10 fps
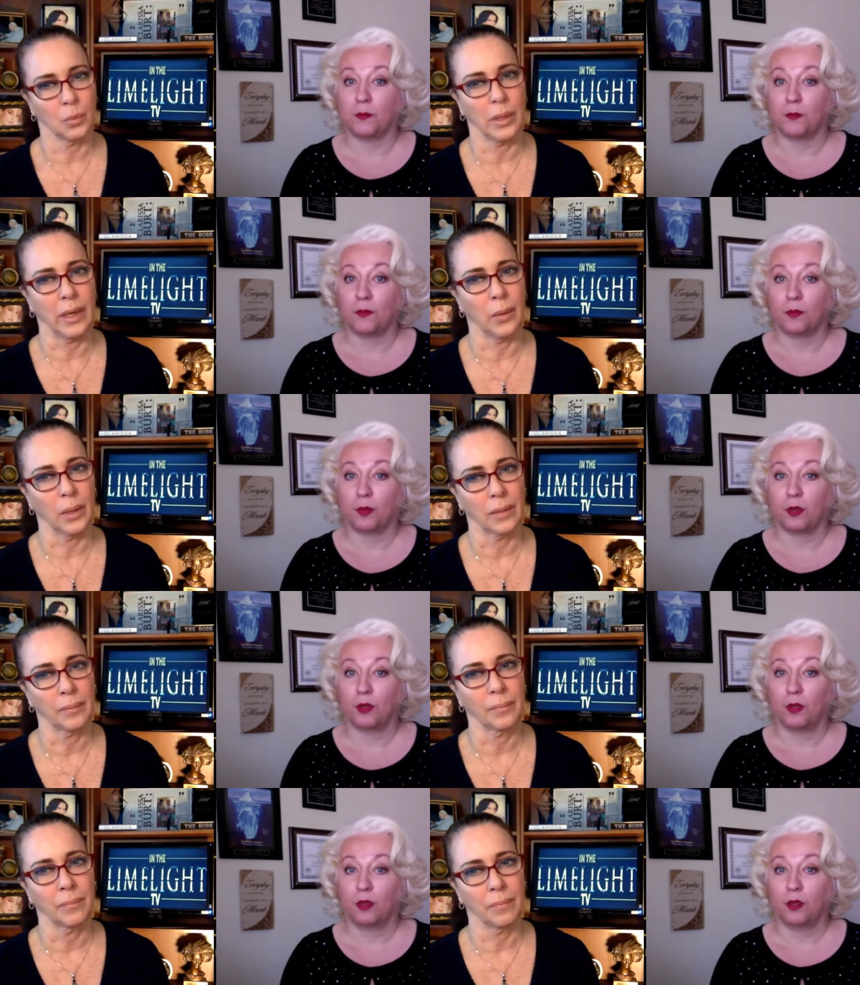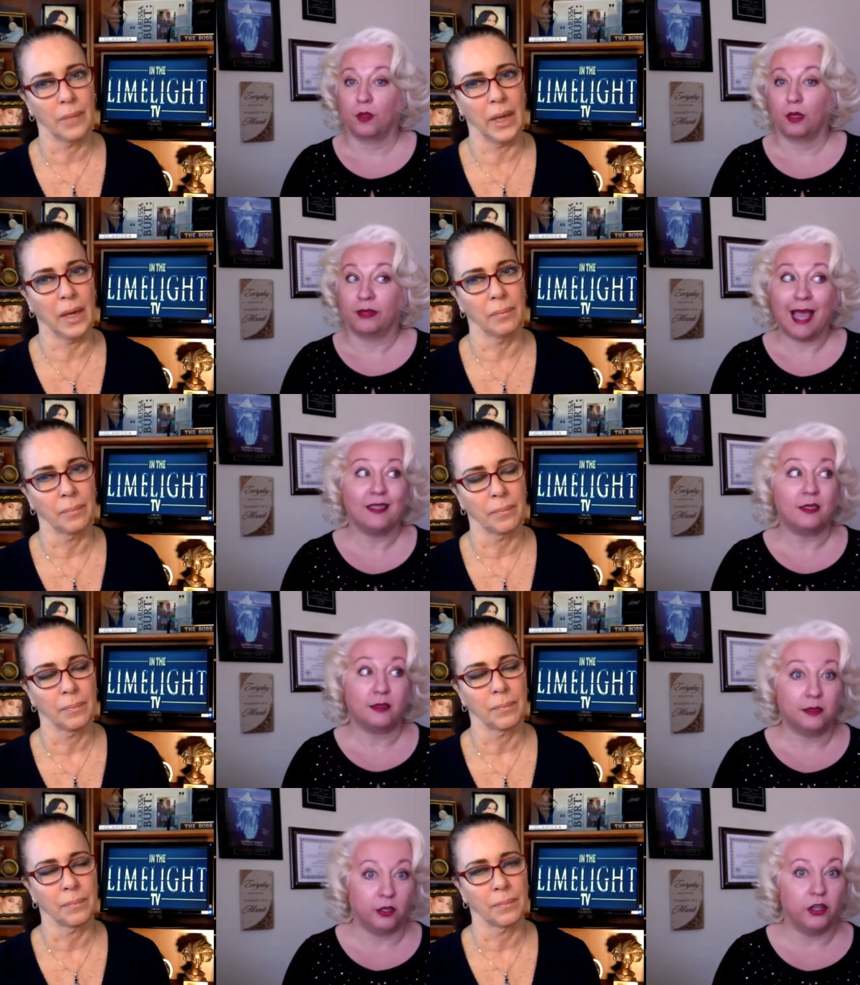Speaker 1: Wow. Yeah.
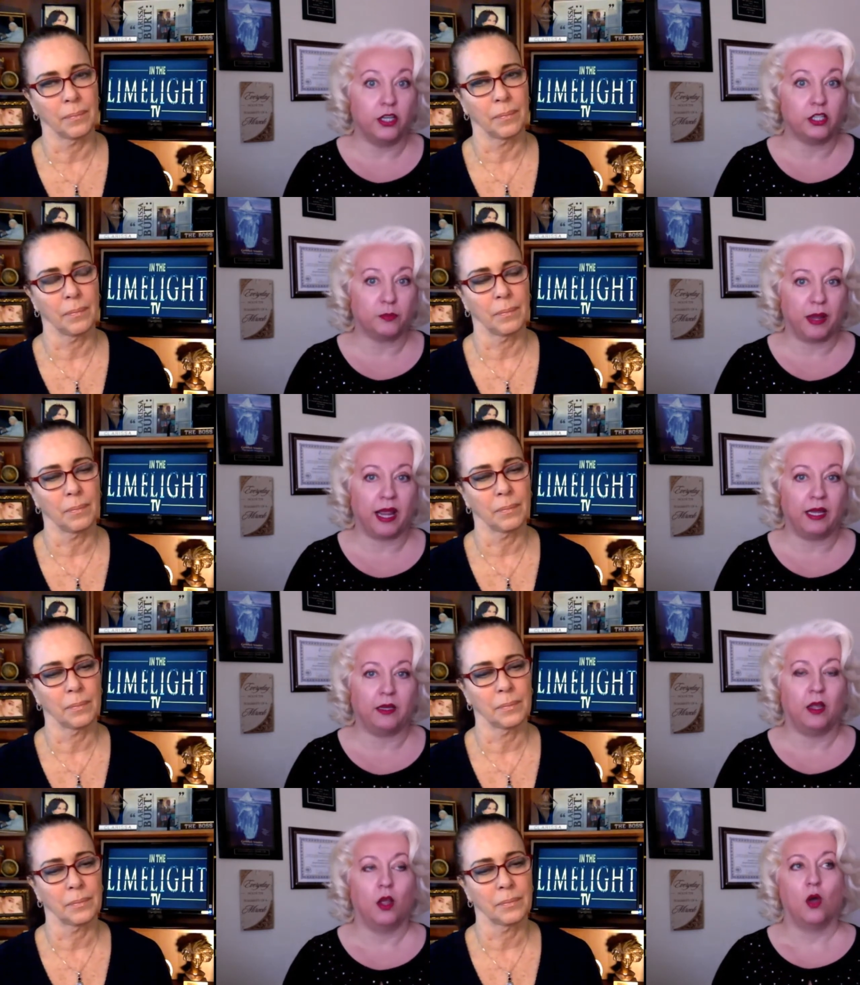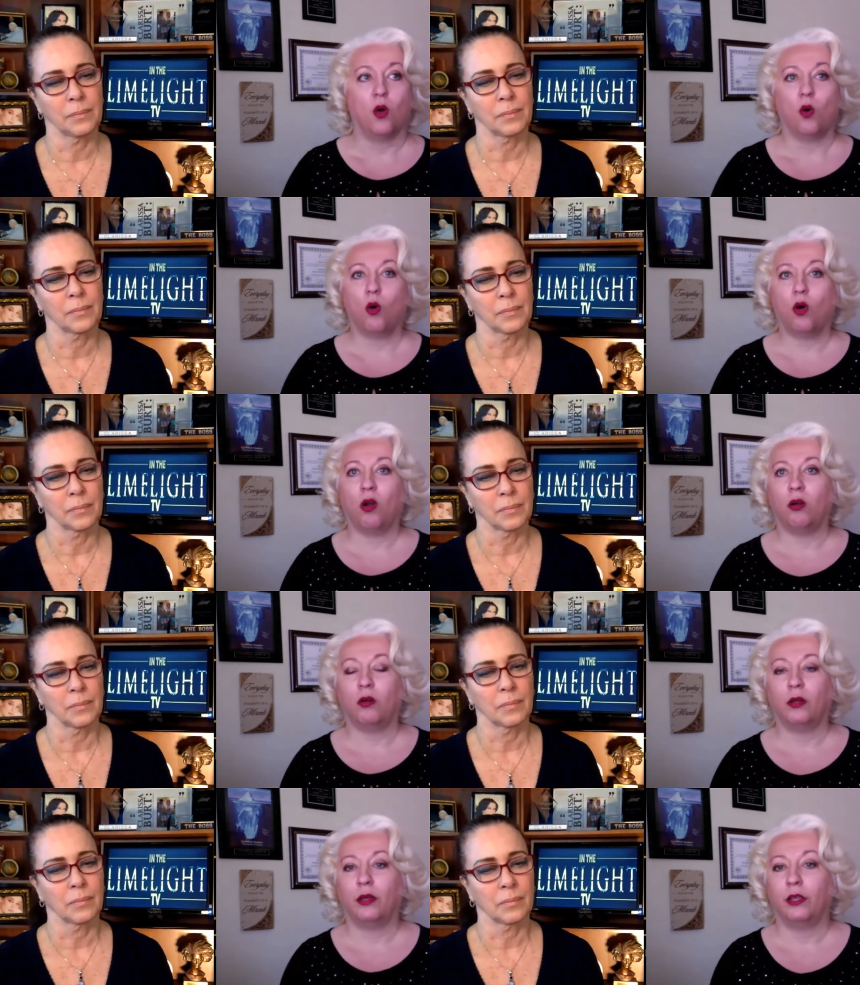that's serious pain
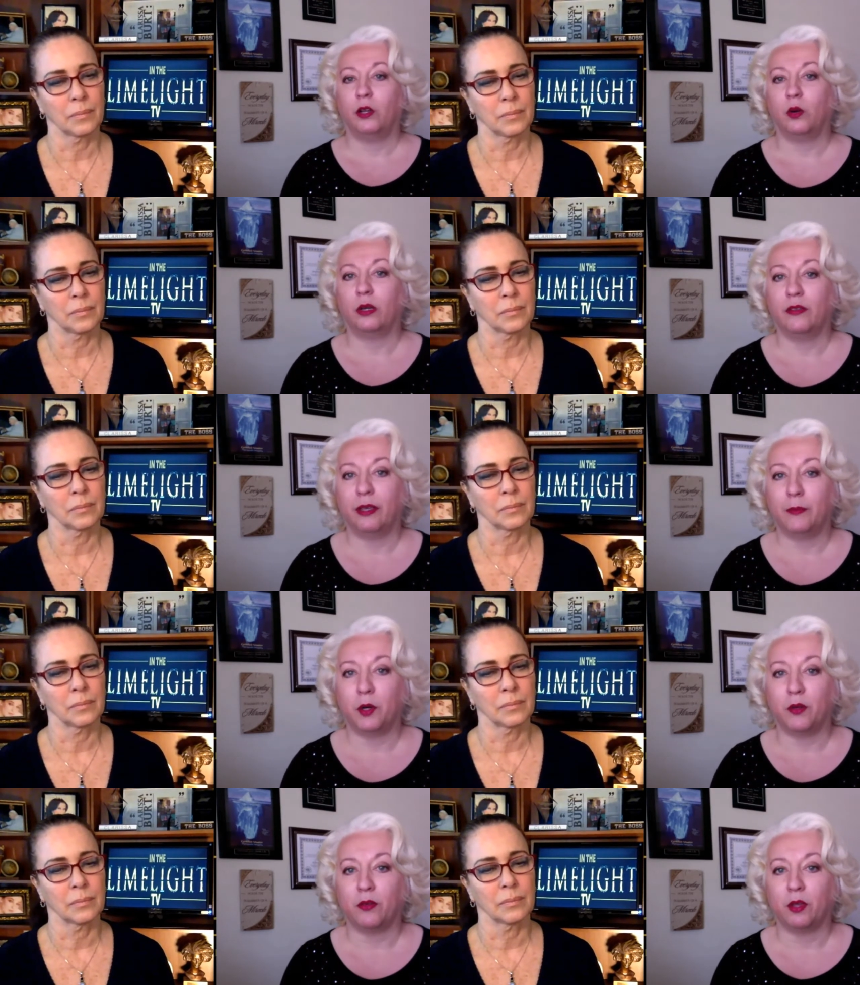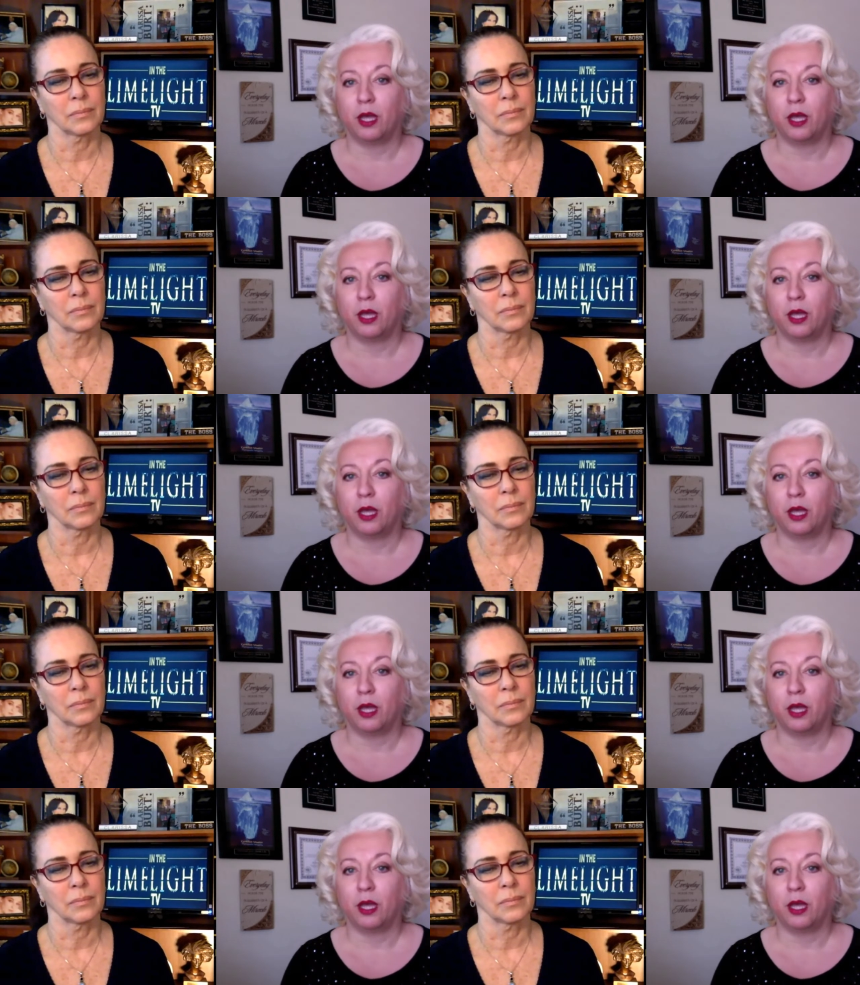or, you know, giving birth.